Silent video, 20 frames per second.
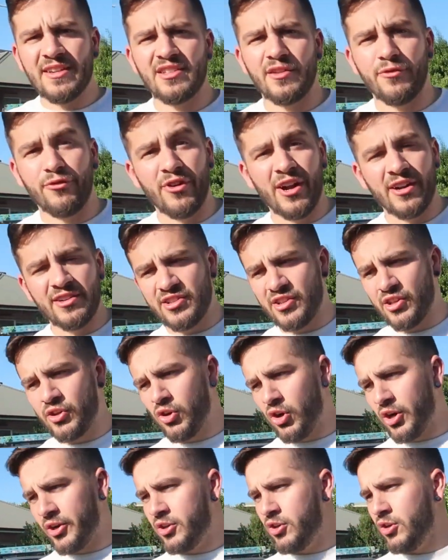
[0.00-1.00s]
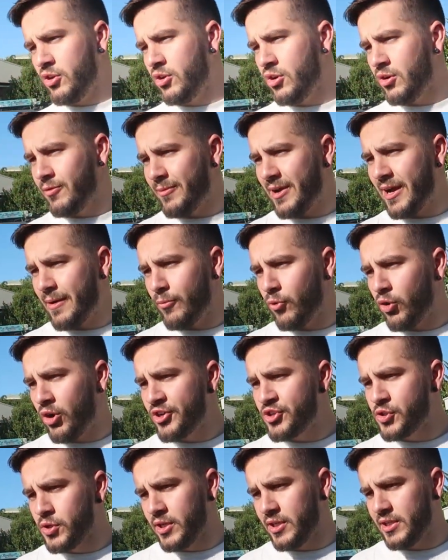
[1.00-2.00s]
out to the front to the KQ at
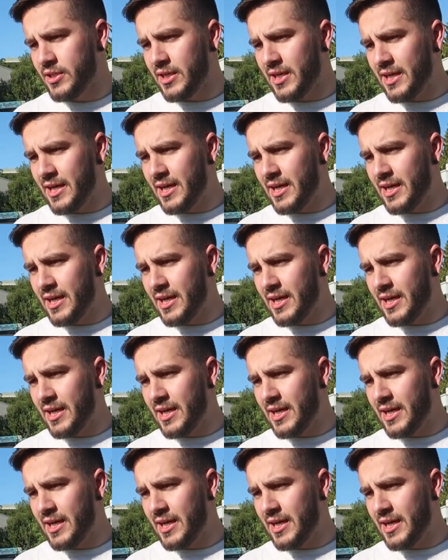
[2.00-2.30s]
my joint.